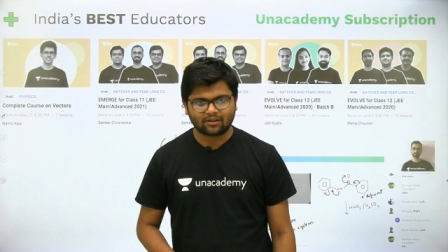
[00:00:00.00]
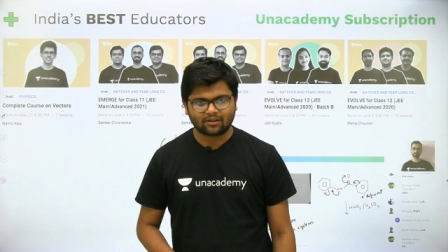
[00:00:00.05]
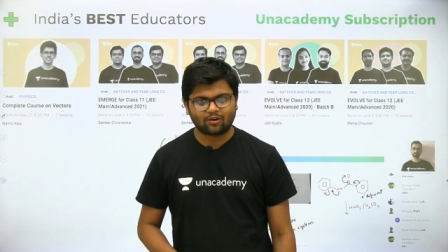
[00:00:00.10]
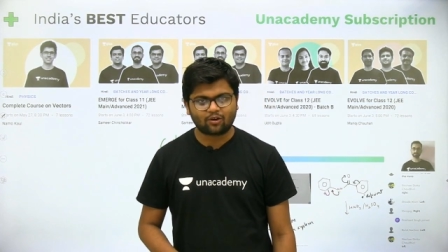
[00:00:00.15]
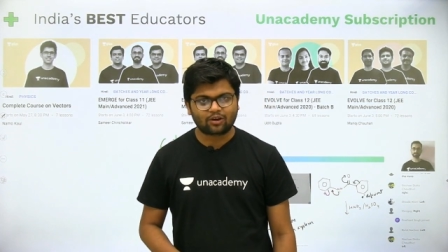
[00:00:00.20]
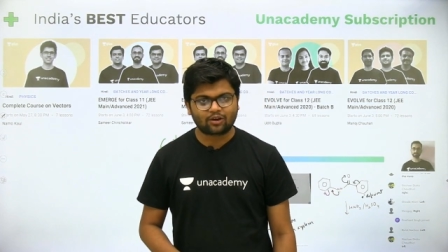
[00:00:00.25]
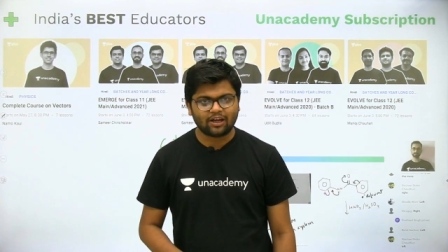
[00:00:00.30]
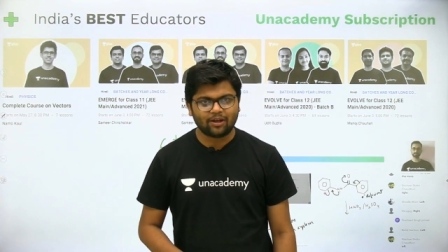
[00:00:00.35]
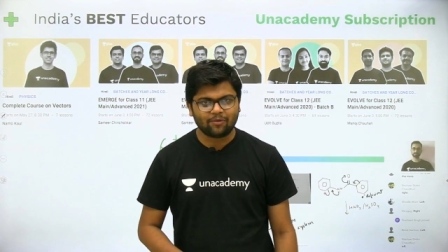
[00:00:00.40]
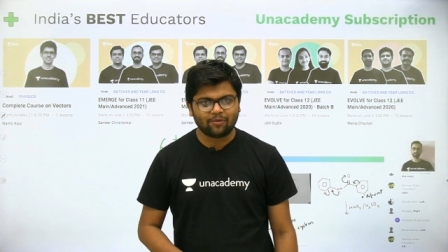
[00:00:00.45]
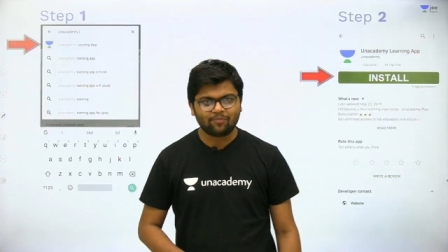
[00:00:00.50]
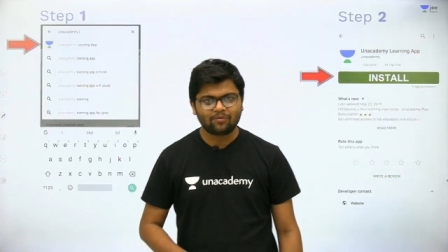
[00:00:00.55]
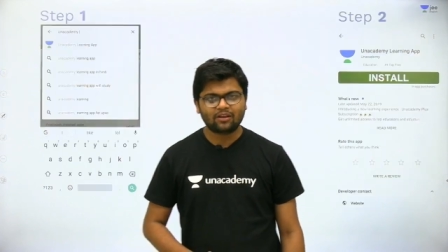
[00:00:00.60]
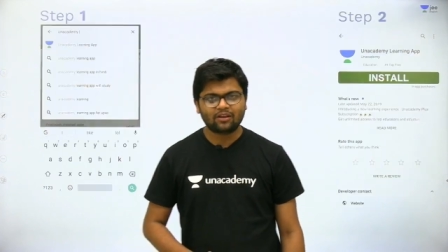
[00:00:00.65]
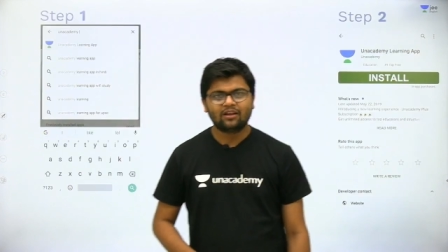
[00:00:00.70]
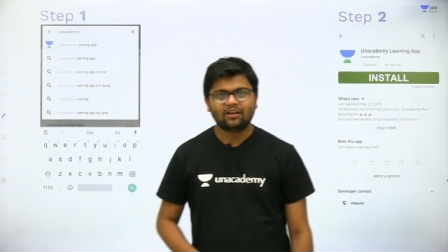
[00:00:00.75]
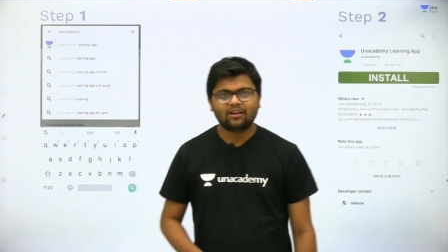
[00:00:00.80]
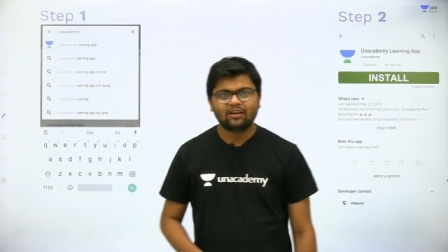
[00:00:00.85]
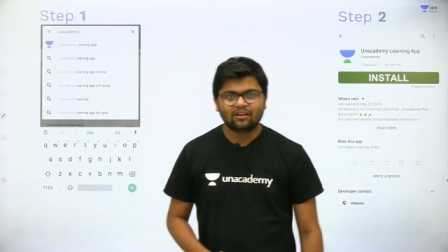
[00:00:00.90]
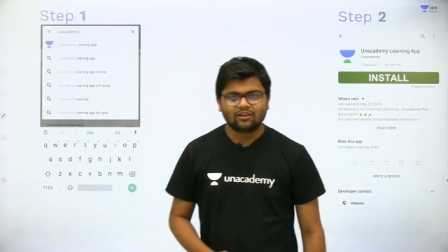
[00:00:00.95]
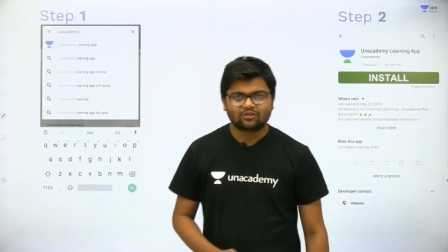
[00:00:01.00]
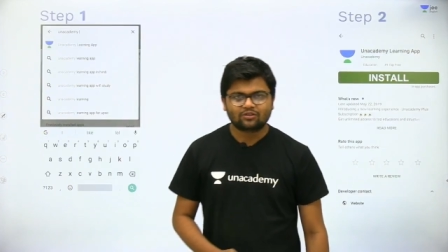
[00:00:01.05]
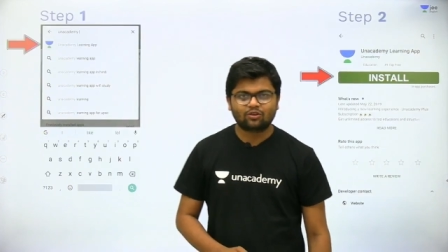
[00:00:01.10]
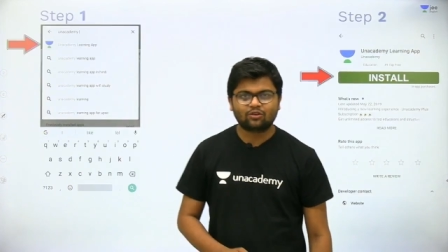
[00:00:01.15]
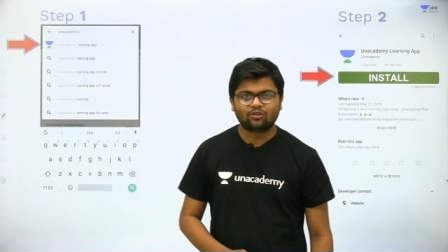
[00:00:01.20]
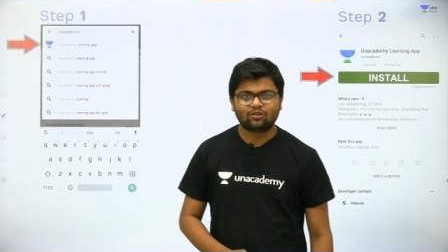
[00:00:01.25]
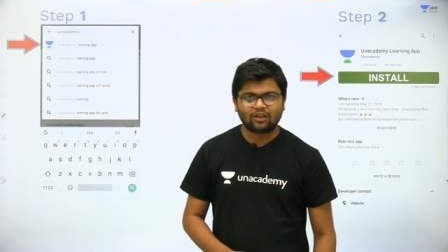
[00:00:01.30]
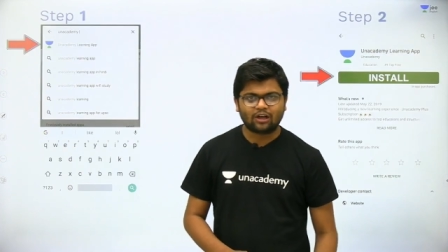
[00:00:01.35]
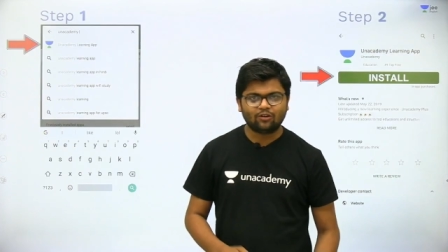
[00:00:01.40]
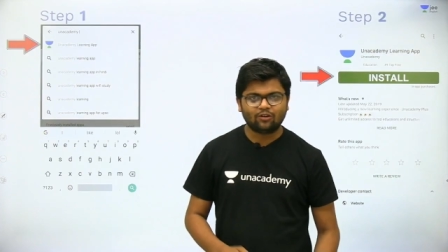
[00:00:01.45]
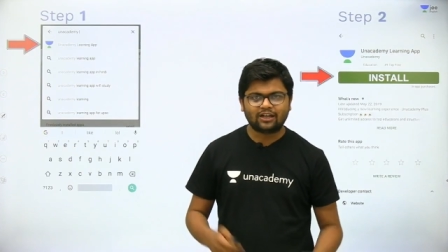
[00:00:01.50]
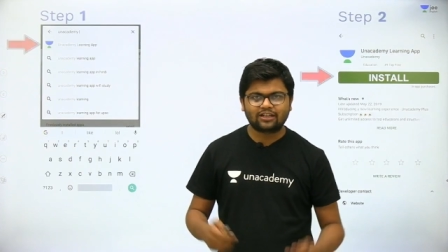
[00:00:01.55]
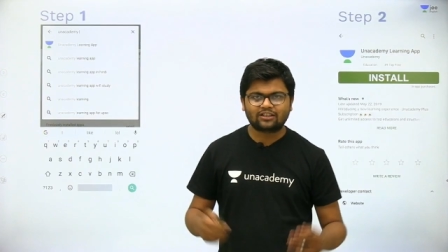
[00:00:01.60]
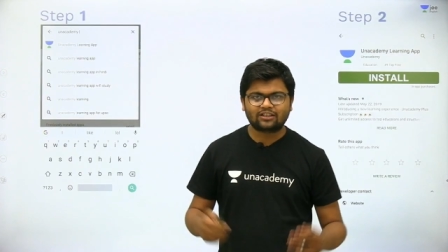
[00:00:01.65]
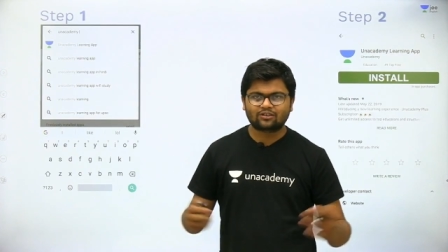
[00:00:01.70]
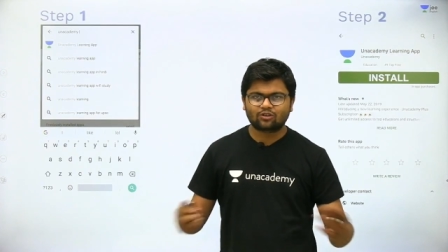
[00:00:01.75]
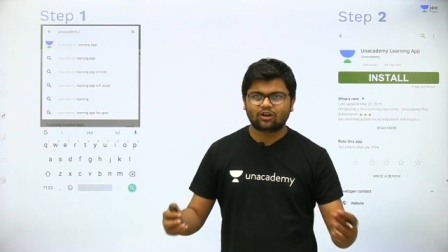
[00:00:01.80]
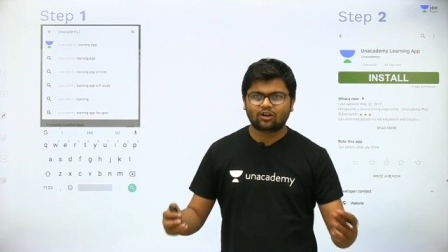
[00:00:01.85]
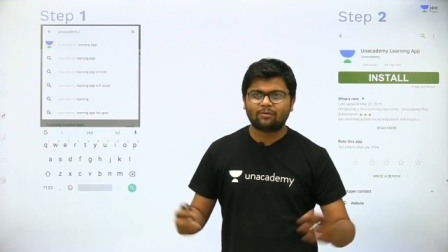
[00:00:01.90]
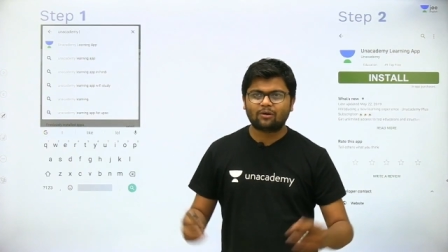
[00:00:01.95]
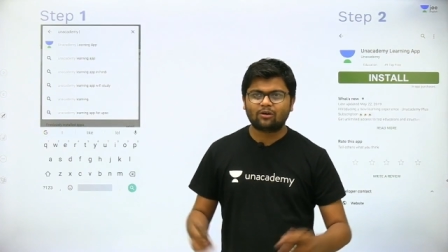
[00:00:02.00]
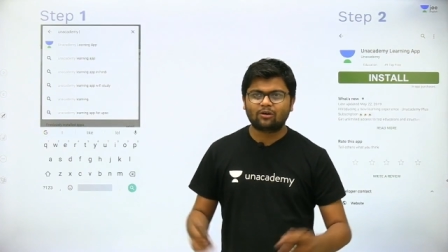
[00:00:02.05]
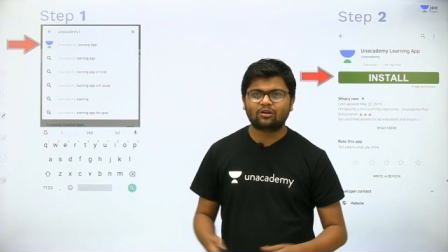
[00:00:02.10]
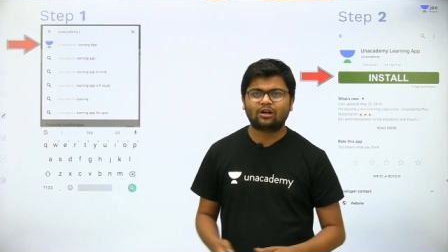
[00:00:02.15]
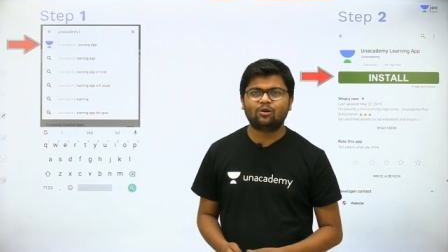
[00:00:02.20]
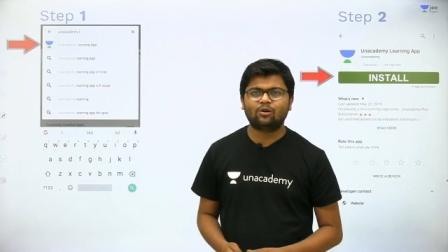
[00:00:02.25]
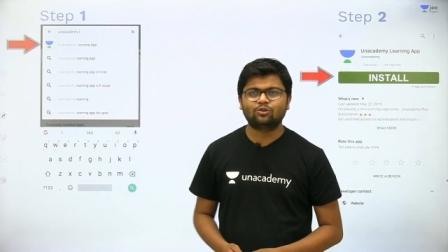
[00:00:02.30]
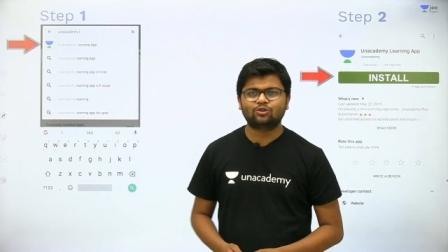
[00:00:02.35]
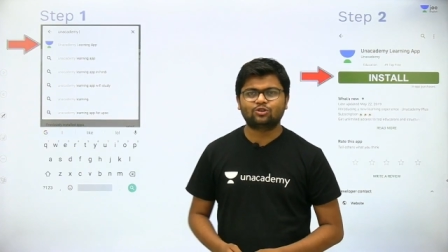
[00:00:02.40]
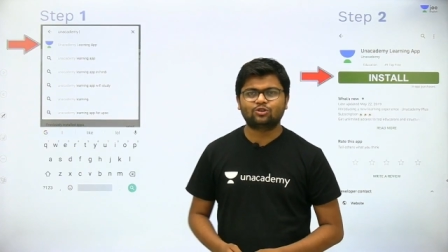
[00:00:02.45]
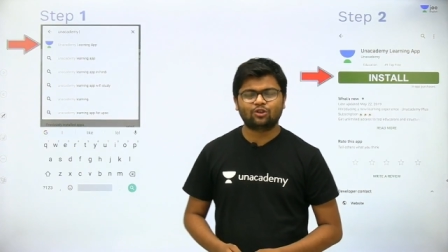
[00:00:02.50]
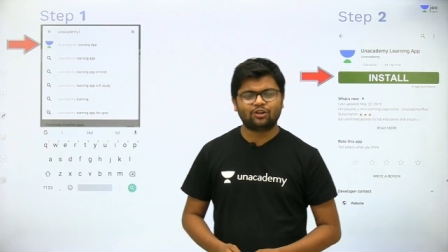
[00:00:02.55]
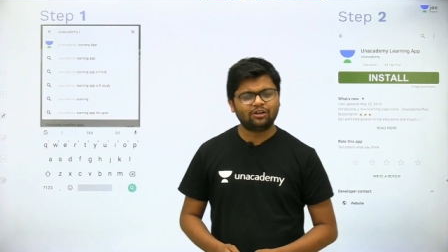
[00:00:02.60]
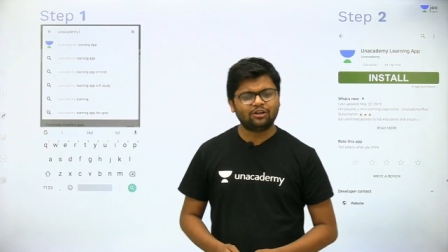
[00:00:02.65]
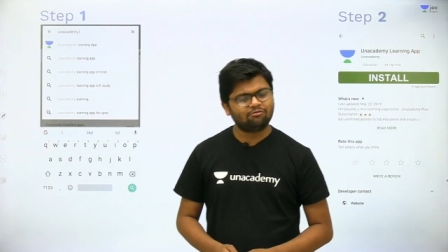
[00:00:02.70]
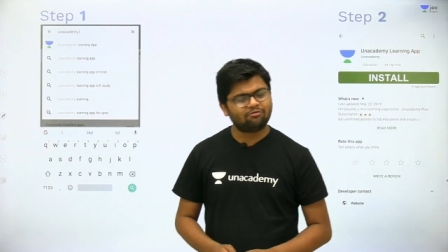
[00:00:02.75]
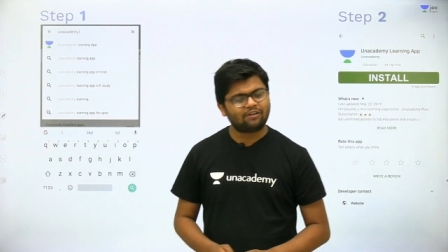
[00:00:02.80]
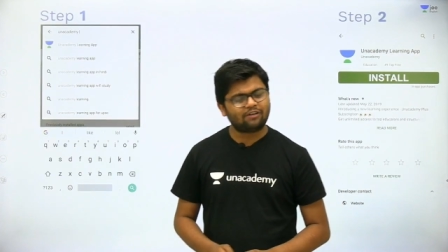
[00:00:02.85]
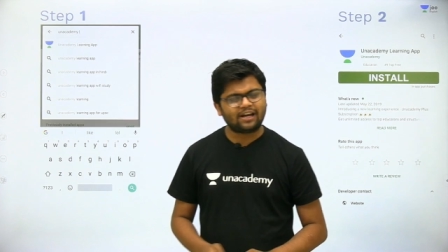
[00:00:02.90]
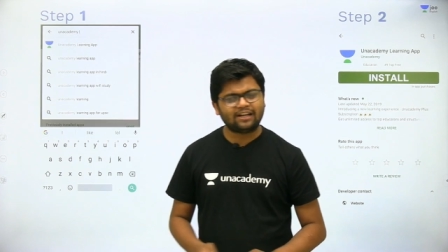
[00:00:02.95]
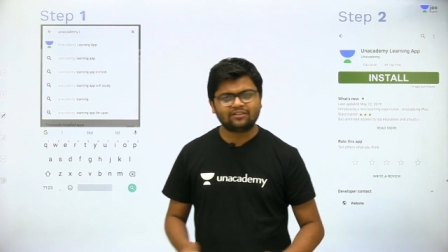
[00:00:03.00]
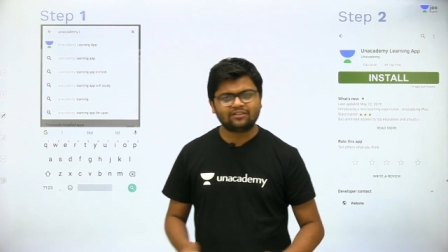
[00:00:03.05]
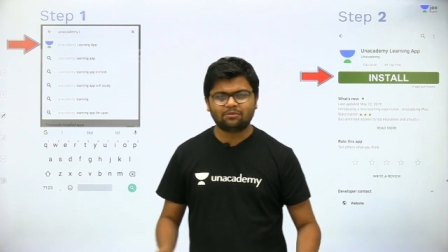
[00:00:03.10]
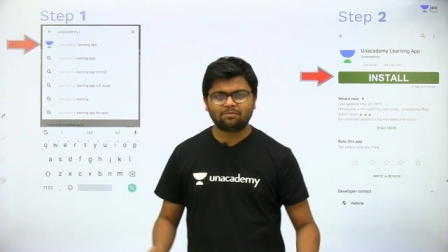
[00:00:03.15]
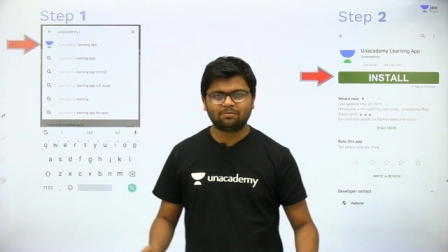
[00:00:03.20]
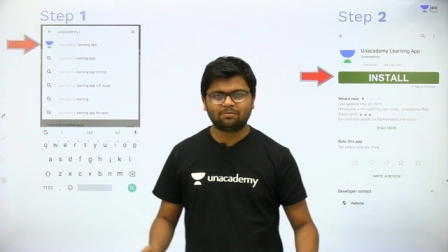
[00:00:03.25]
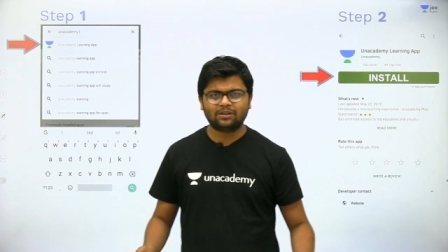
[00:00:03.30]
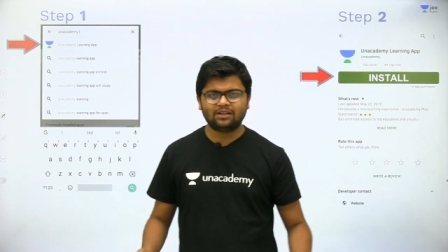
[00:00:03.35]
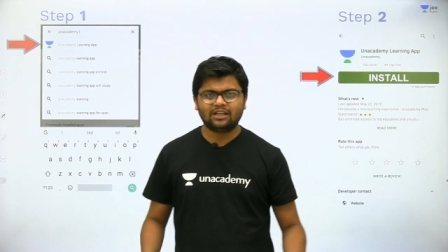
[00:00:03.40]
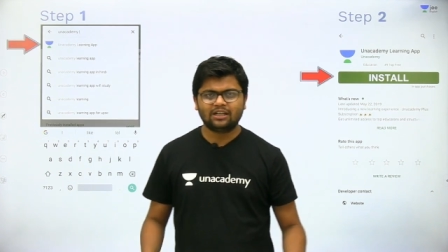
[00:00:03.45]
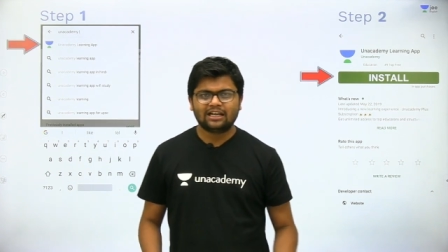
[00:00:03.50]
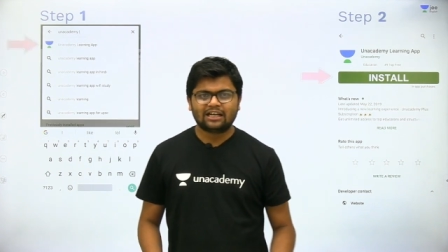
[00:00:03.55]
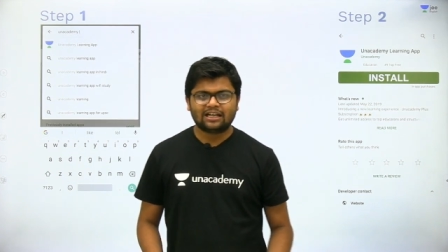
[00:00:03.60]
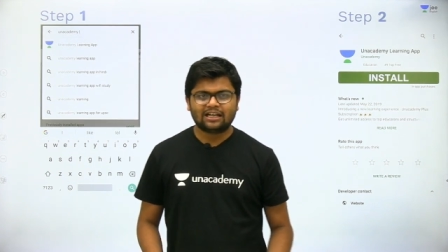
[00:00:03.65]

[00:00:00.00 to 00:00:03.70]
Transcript: Okay, so now let's talk about how to join. Very simple.